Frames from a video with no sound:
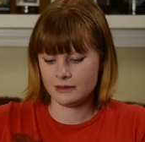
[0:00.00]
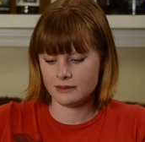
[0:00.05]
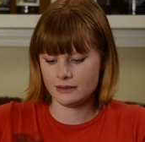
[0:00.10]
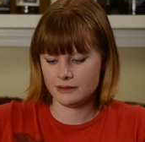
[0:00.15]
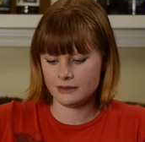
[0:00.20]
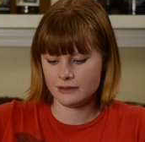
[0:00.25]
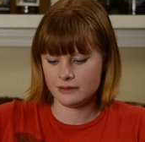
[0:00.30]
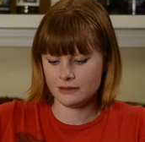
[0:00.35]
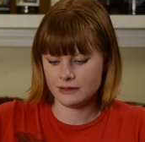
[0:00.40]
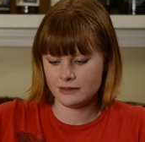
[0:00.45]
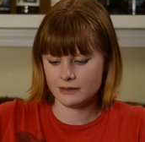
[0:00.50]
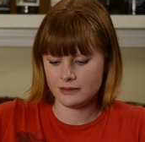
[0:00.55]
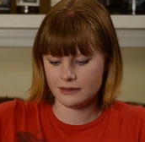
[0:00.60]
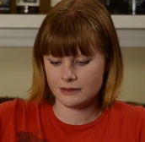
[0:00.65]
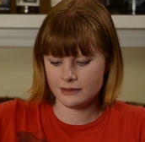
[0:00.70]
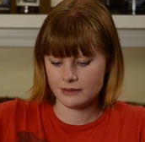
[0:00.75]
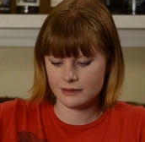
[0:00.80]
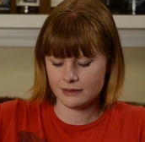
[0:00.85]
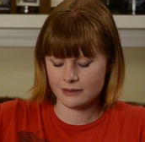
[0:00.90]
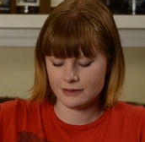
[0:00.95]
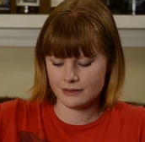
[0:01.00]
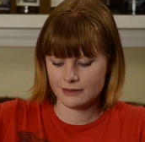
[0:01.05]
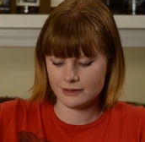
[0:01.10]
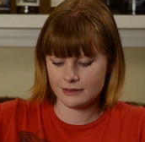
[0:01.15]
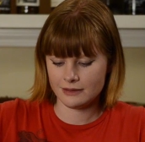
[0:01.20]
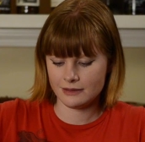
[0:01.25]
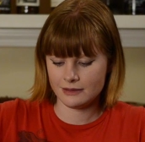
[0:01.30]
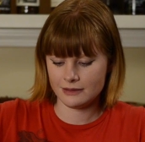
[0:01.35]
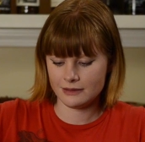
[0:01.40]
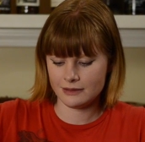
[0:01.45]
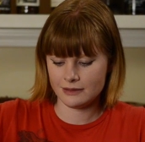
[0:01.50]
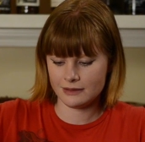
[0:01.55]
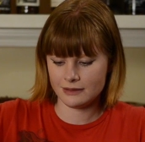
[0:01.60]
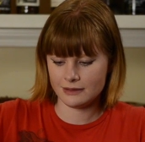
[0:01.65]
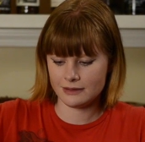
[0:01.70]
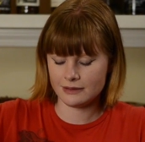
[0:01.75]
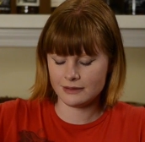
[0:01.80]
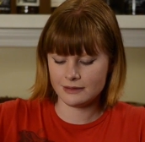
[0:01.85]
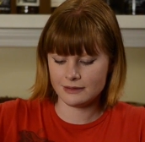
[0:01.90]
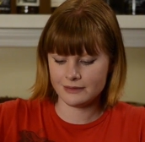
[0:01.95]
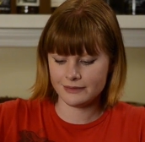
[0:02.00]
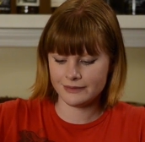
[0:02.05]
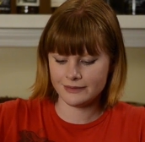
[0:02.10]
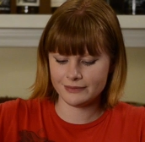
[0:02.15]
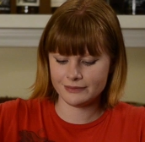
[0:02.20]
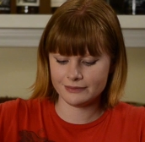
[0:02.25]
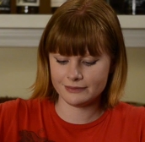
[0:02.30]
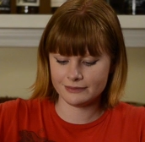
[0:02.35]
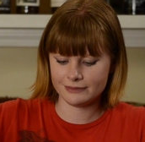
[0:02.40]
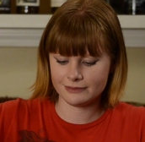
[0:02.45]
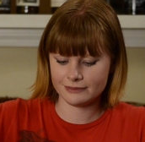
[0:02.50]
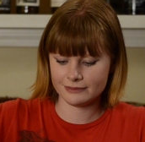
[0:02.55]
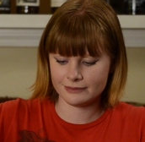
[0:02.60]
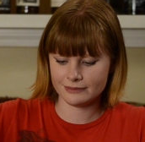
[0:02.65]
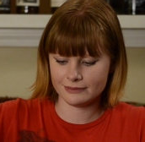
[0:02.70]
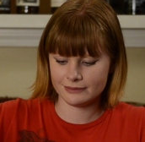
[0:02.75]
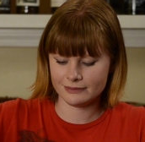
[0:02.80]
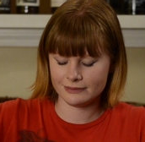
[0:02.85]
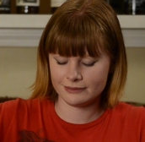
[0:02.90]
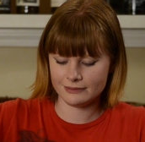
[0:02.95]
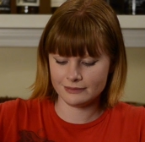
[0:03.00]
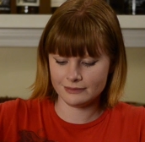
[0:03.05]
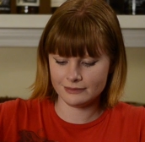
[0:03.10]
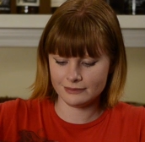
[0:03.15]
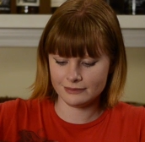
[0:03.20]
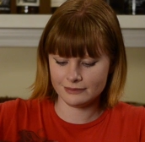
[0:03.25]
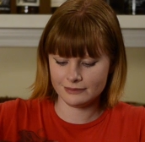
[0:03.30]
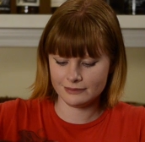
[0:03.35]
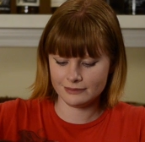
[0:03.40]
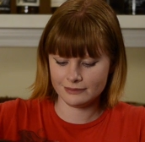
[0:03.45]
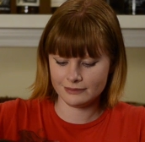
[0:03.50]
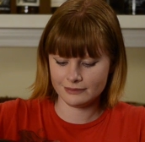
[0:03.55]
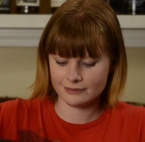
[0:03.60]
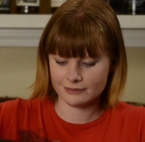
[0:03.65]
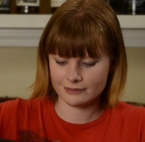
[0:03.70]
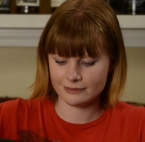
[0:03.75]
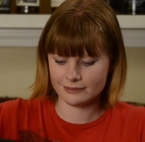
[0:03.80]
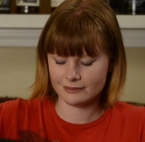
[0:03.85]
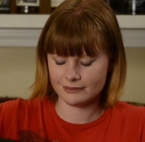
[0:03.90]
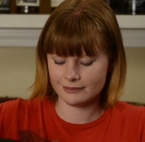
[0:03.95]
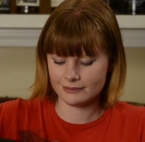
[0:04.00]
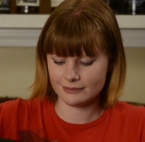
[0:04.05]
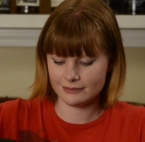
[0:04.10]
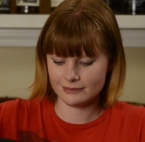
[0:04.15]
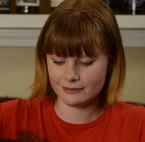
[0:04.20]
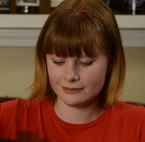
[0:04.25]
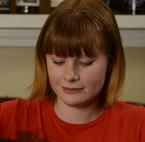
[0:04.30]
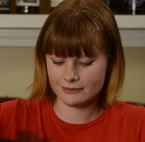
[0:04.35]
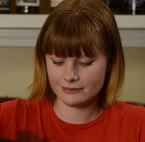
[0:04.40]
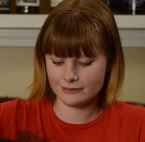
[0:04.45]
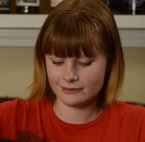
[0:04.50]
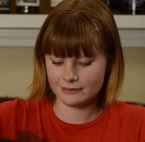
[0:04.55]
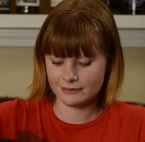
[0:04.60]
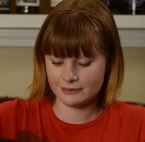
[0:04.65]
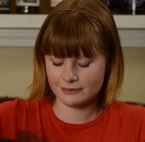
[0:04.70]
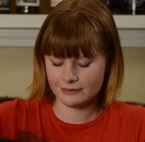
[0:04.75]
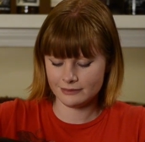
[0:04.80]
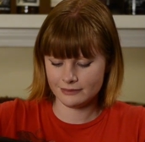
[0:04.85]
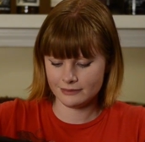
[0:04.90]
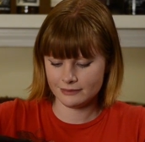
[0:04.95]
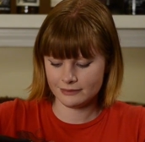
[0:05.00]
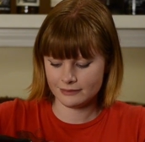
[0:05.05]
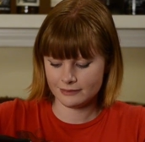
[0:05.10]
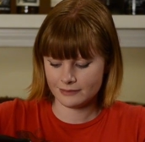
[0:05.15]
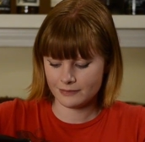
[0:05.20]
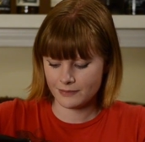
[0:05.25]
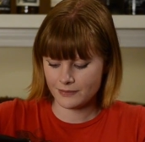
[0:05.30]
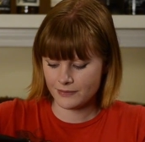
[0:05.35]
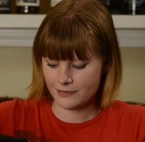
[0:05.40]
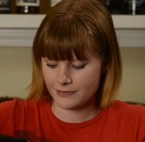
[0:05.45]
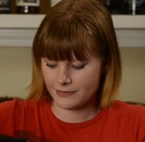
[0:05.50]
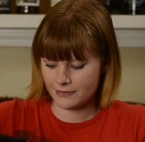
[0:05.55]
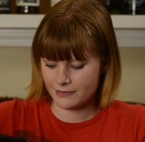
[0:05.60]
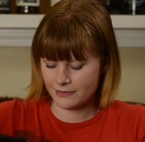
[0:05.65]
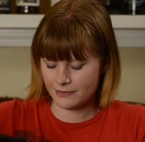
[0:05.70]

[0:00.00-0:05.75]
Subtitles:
Nothing is said.